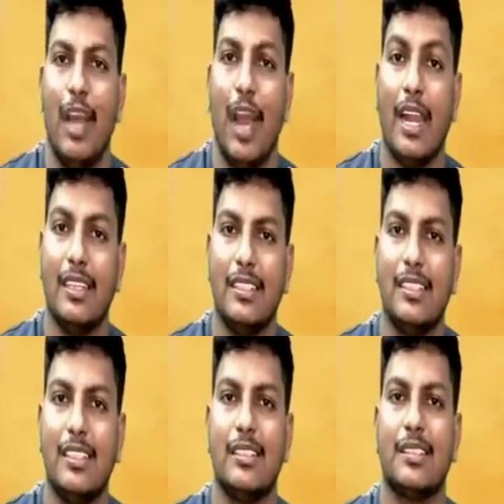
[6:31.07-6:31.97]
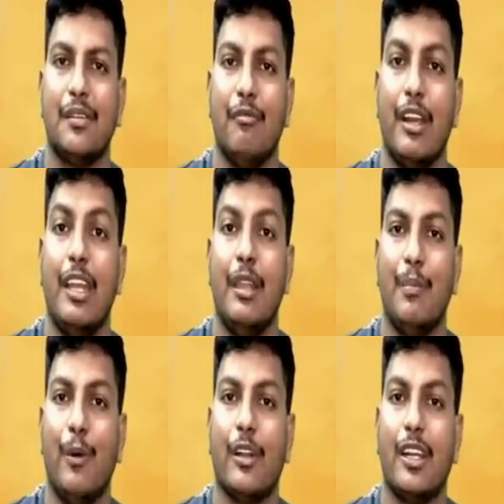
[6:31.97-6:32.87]
And this is very
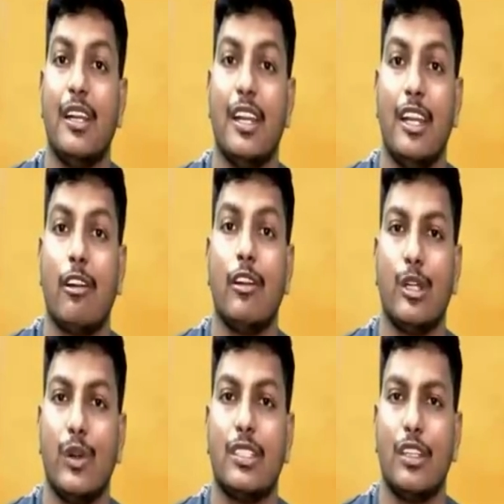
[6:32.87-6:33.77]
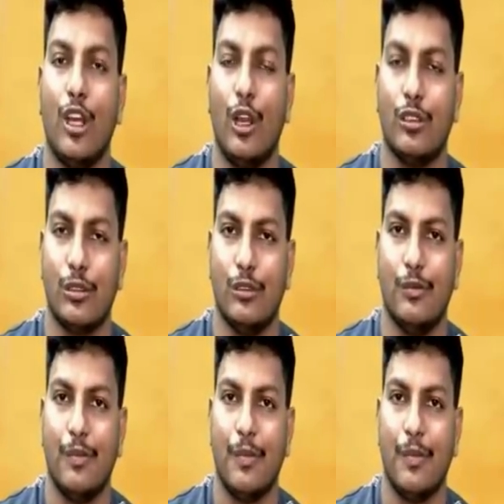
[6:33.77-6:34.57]
important interview question also.